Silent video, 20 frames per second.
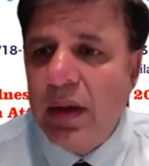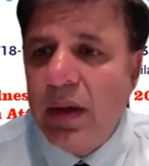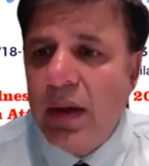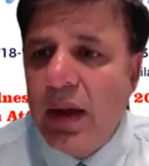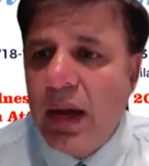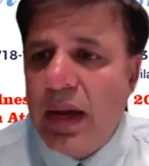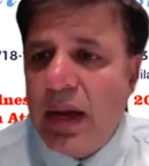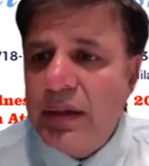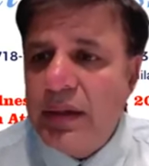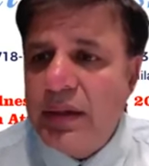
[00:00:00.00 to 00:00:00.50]

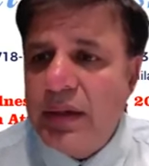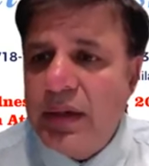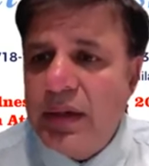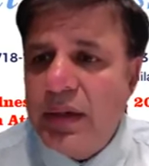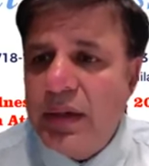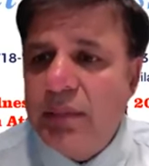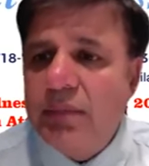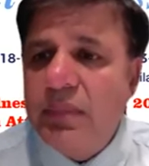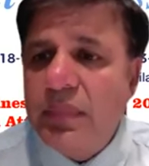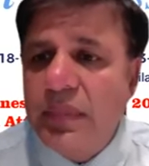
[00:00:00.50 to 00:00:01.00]
and
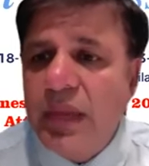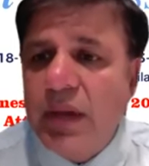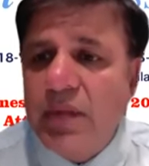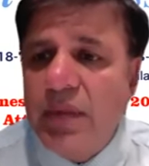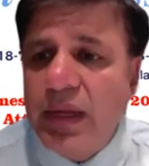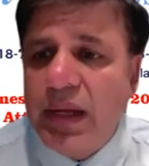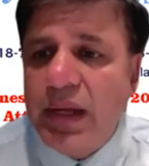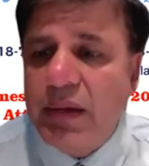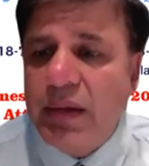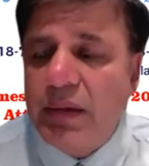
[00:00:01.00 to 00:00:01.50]
then we
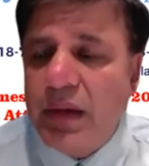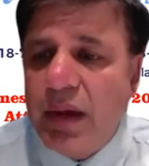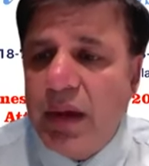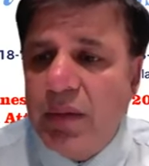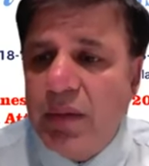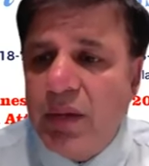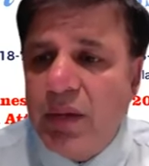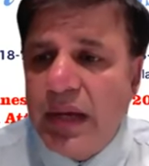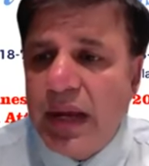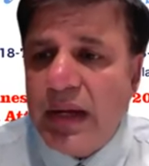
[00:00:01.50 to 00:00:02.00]
can,
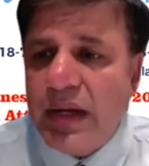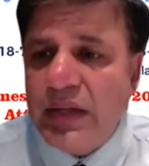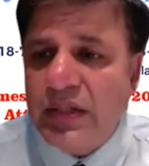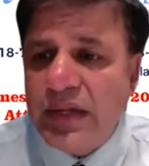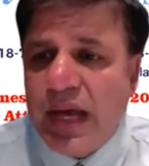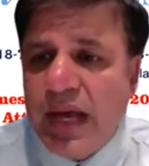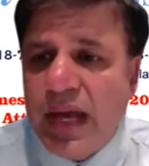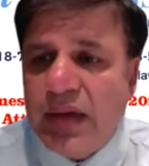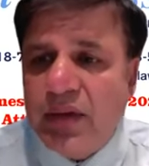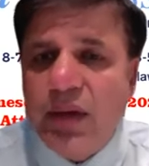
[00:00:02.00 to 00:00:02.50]
Leonard
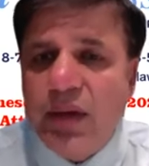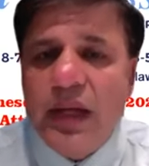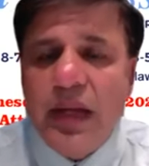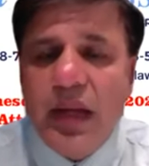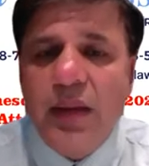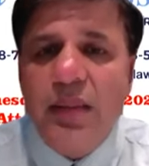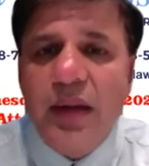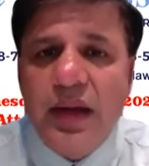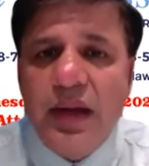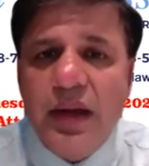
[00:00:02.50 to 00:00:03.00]
Jack, you can
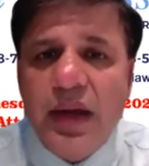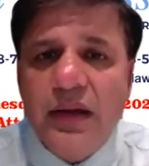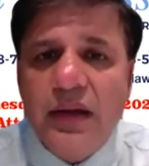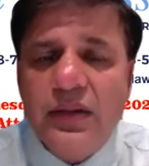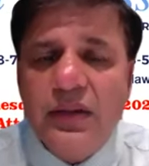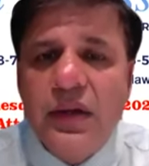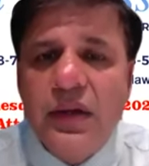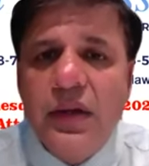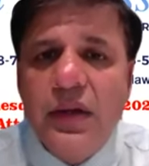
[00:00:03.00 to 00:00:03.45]
email us.